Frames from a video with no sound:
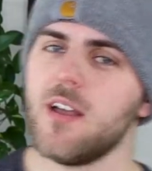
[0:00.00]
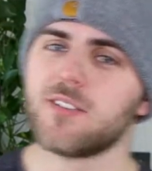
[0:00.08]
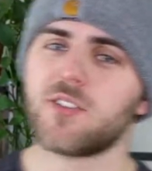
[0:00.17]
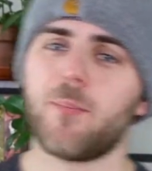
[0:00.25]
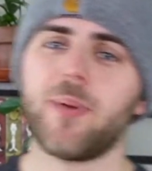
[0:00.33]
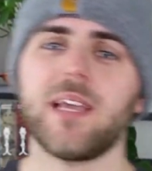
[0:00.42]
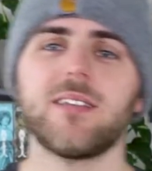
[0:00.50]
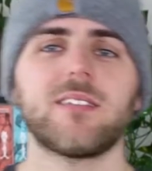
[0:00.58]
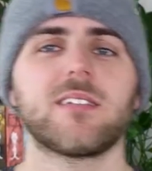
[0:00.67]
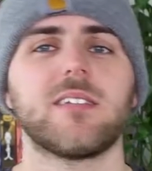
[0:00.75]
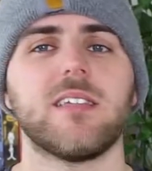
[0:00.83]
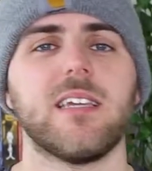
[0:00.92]
So
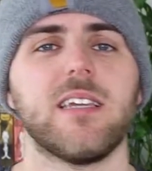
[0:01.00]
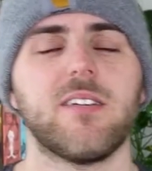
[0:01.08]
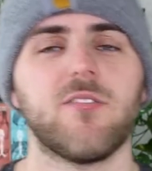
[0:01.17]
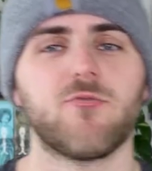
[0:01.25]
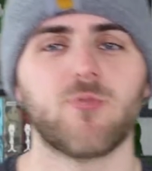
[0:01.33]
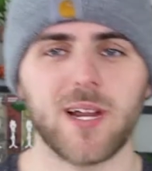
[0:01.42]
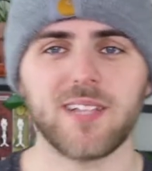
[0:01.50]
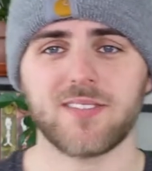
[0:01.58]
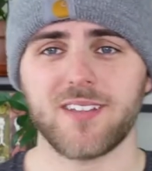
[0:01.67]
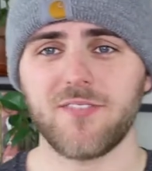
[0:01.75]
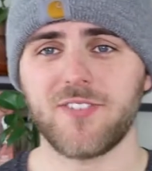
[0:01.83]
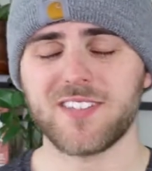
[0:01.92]
basically,
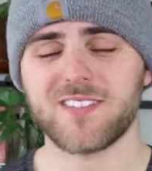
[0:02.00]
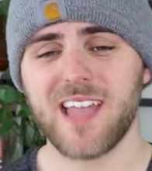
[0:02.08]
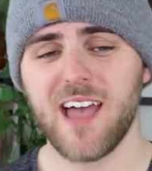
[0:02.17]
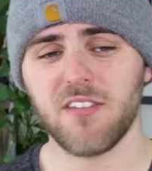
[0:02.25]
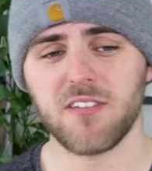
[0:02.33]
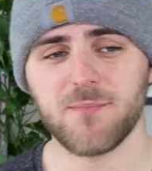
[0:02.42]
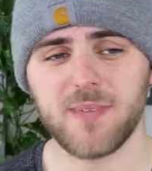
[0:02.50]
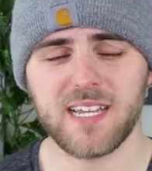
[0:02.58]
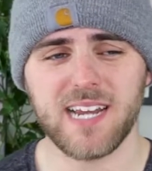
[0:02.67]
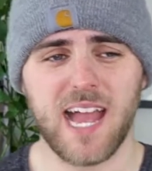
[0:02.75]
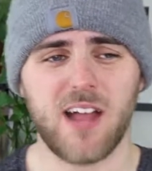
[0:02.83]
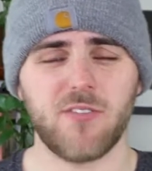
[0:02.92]
Rightstuf is telling me
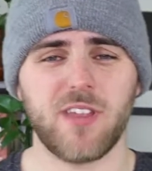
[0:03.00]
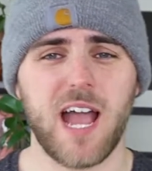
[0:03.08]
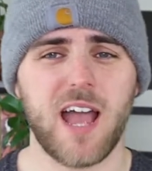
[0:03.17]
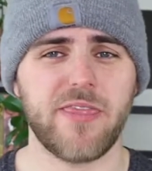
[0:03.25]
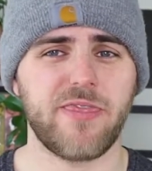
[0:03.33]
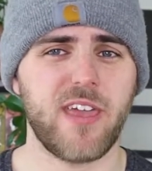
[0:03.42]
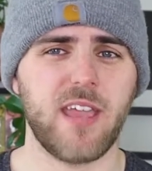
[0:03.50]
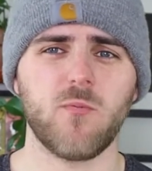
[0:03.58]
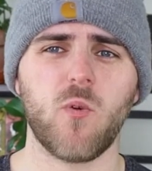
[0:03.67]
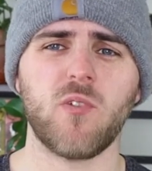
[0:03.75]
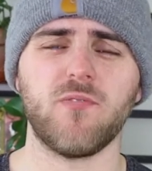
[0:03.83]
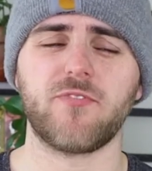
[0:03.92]
now that they
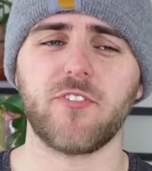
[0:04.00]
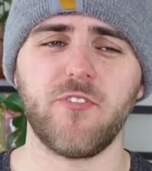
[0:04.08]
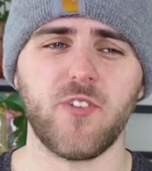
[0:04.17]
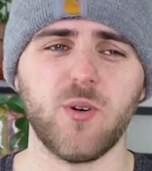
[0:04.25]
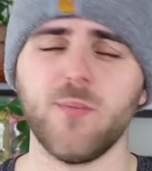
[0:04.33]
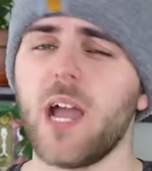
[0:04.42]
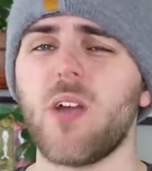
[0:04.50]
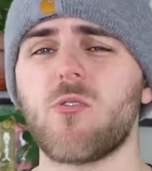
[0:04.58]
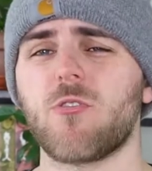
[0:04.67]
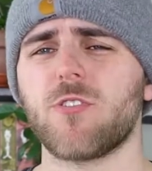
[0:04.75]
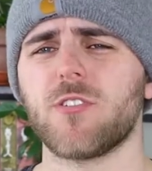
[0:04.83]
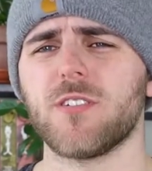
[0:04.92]
won't fulfill my
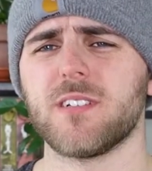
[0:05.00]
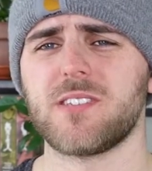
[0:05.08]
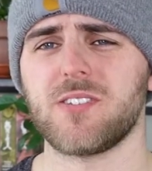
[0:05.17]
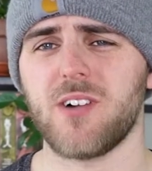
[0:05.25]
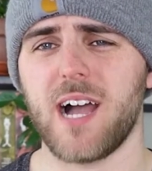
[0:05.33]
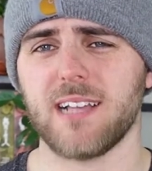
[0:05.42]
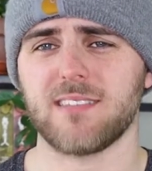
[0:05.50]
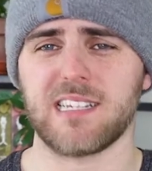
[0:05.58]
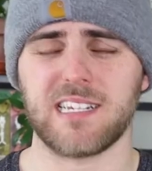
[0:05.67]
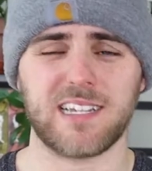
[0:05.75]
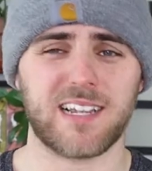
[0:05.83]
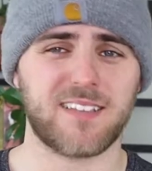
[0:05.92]
order until I
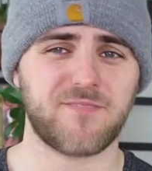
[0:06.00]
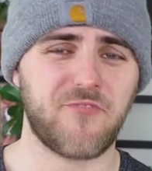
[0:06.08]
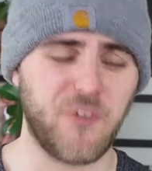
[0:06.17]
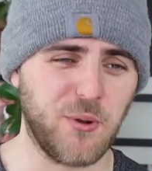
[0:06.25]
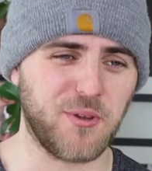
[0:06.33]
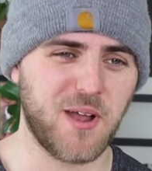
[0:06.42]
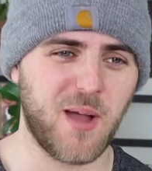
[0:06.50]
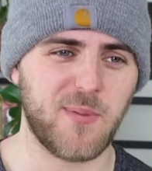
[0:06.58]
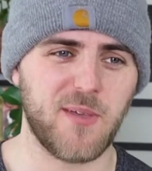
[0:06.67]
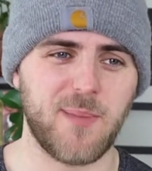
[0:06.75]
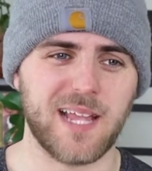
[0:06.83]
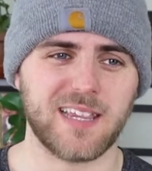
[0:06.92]
send a
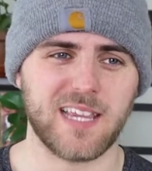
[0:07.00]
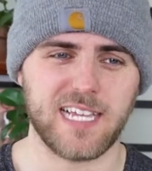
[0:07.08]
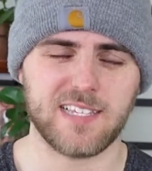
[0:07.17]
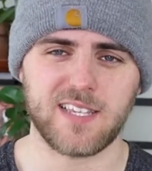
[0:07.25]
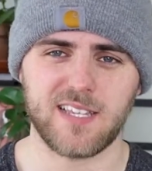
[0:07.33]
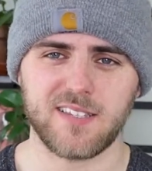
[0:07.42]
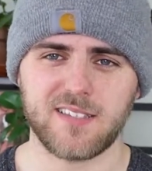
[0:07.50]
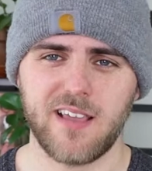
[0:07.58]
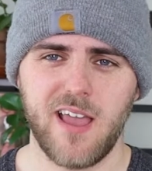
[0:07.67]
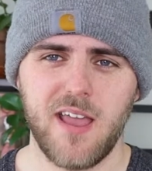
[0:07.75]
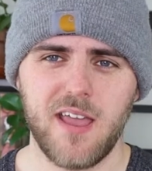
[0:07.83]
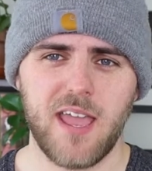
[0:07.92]
photocopy of my license
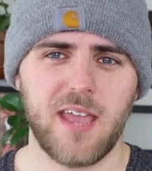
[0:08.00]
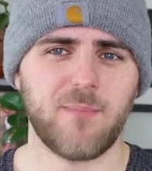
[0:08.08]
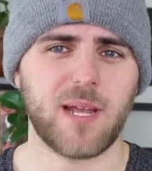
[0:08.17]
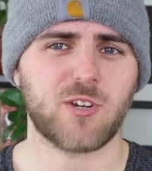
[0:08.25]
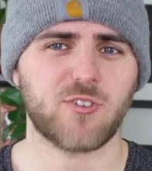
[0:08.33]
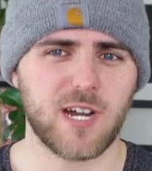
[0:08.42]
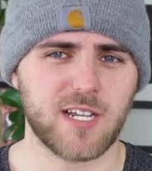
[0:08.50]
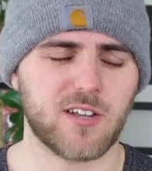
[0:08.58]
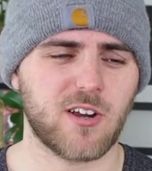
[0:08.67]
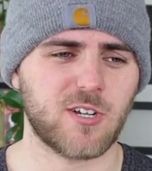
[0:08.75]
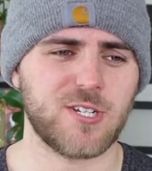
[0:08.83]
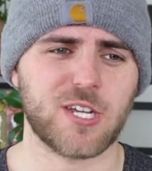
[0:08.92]
and my credit
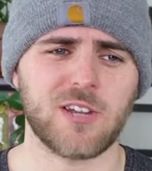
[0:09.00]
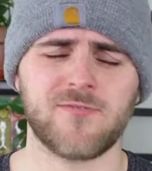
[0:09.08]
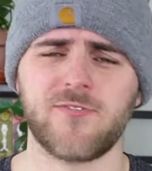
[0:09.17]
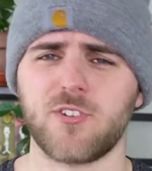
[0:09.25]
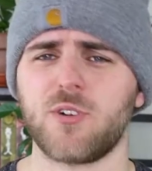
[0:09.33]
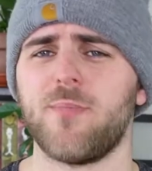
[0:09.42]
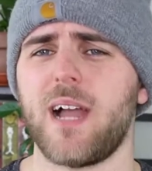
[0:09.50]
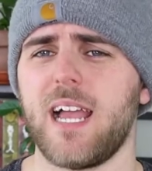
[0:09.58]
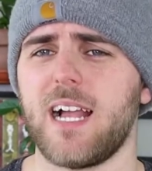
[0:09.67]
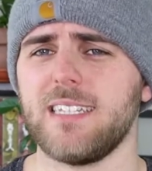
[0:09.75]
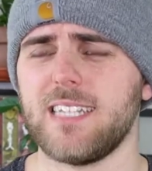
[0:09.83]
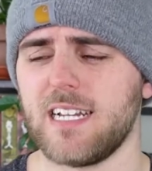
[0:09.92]
card to confirm my
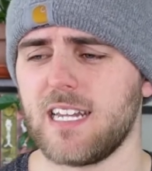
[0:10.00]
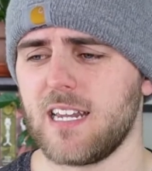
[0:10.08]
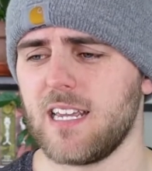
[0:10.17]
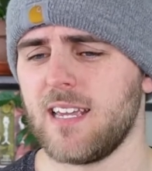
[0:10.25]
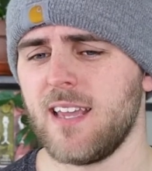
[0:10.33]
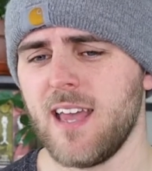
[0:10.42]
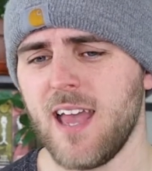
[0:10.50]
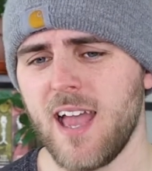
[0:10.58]
identity.